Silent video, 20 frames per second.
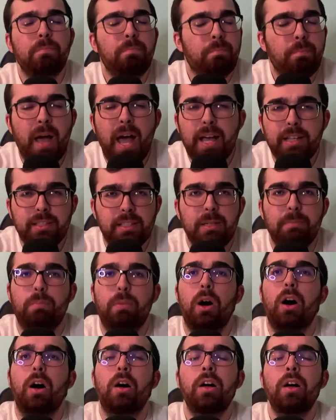
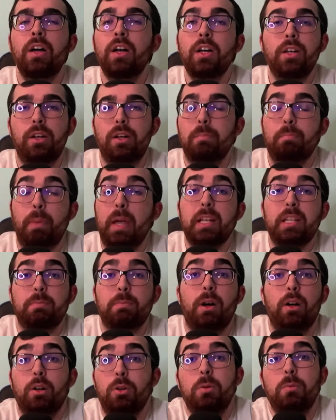Basketball,
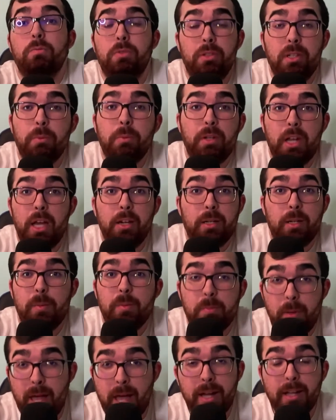baseball, hopefully, when that comes
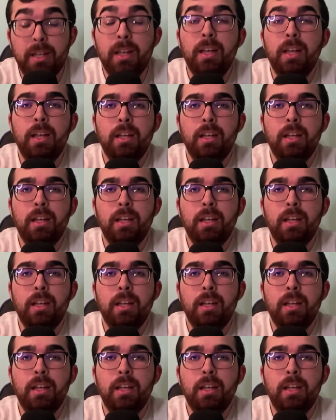back,